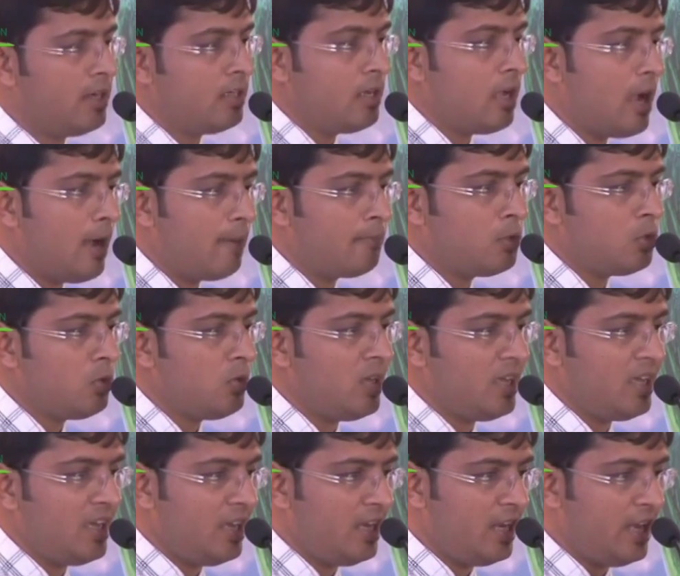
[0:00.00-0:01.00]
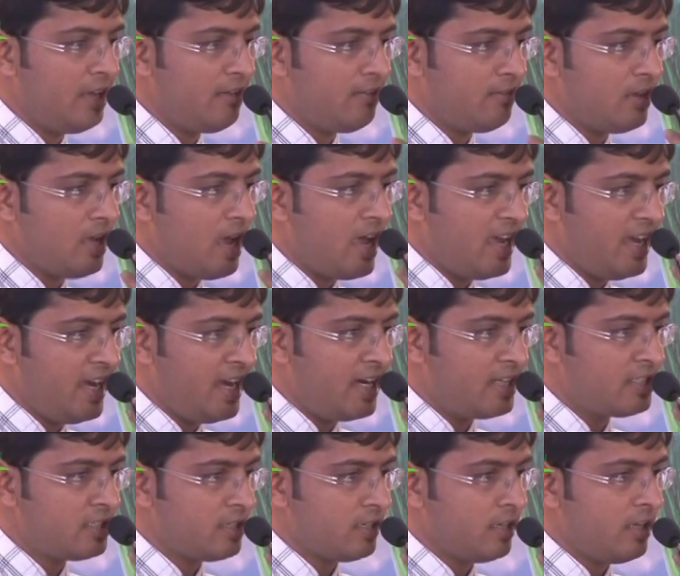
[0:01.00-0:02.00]
And up to
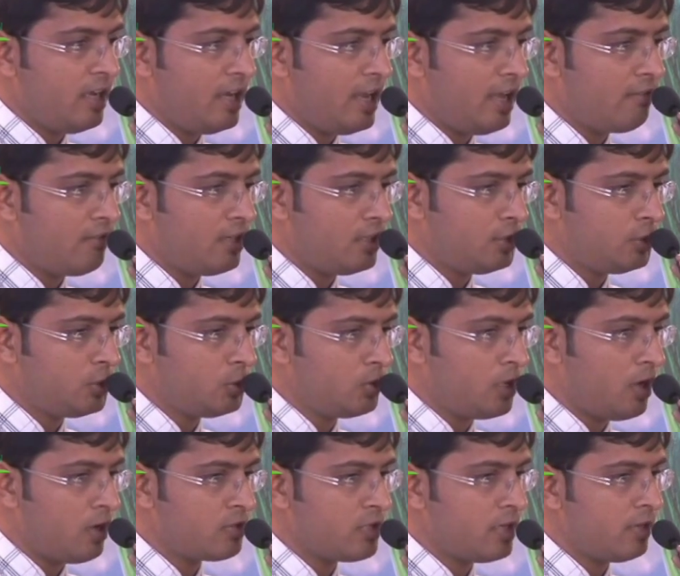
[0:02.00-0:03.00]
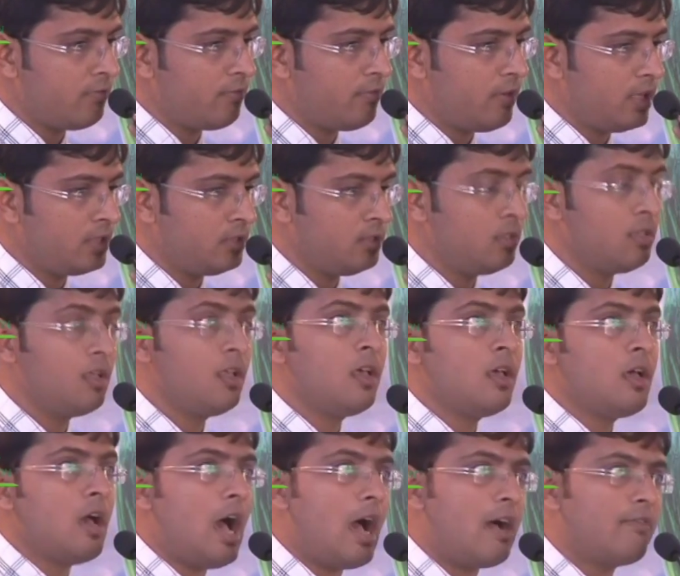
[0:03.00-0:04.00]
8/11/2001,
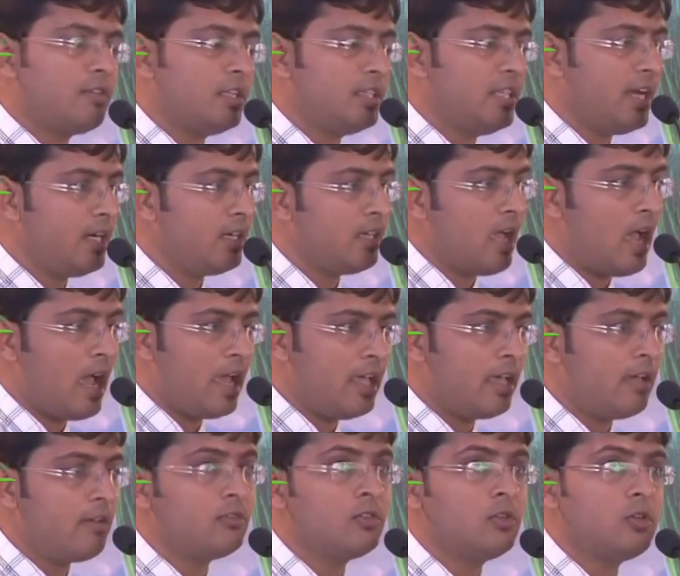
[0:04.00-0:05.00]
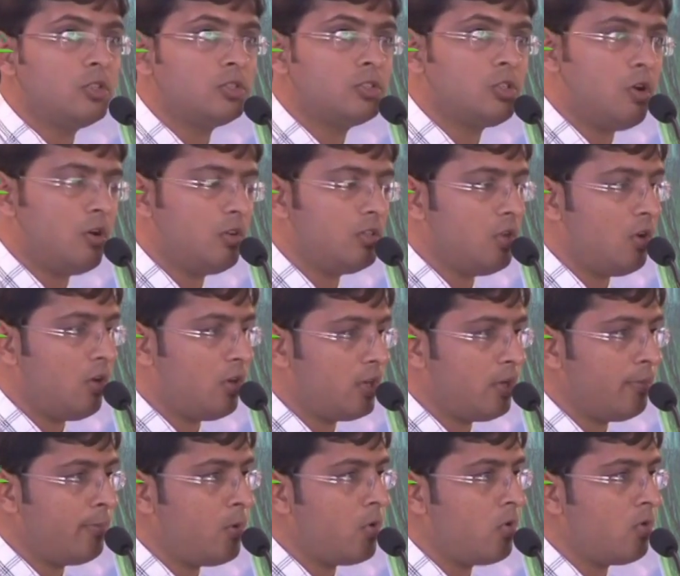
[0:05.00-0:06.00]
after that I have go on
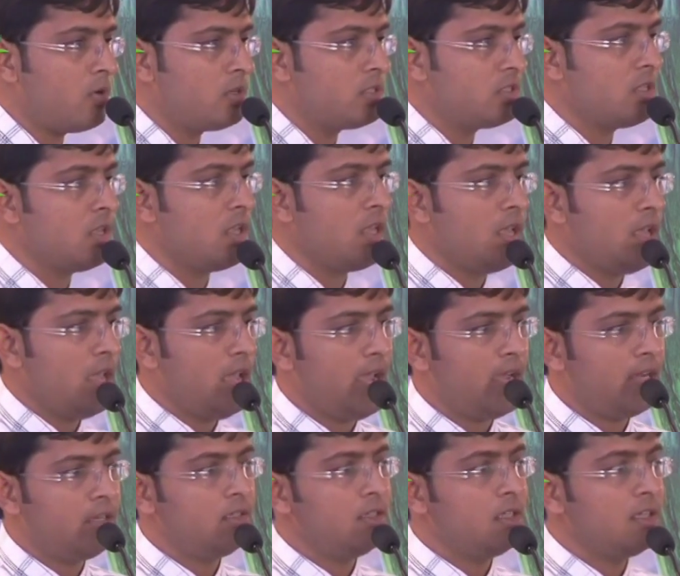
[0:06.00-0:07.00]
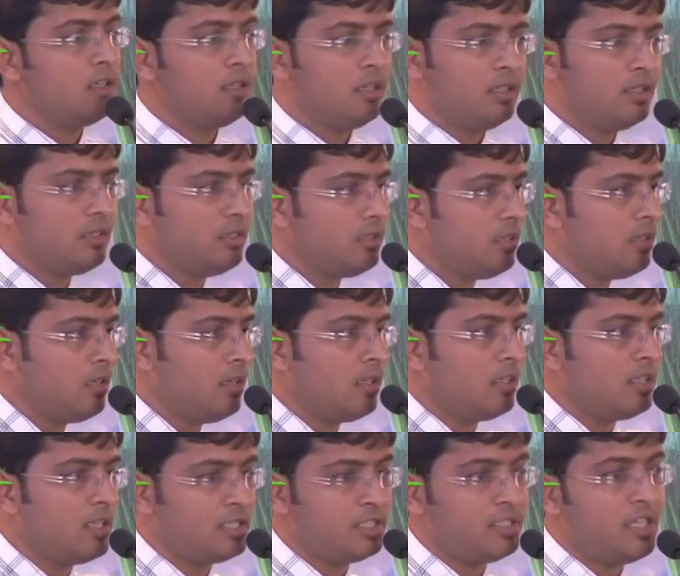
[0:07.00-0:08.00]
reports, and
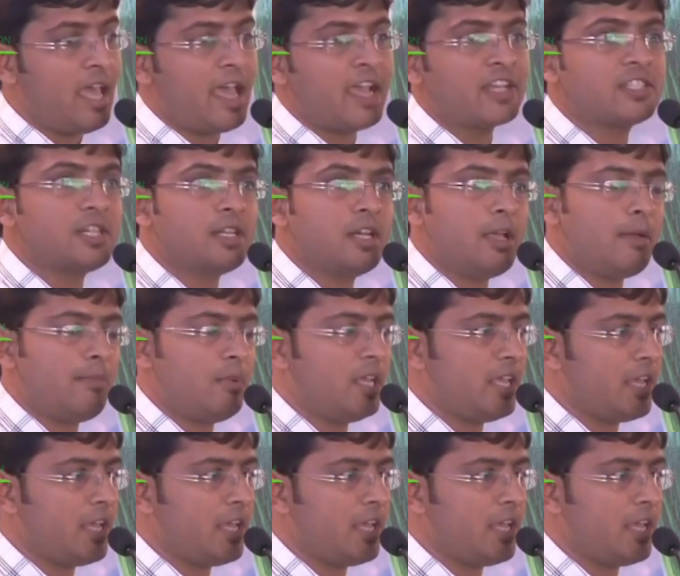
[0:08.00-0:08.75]
this is the external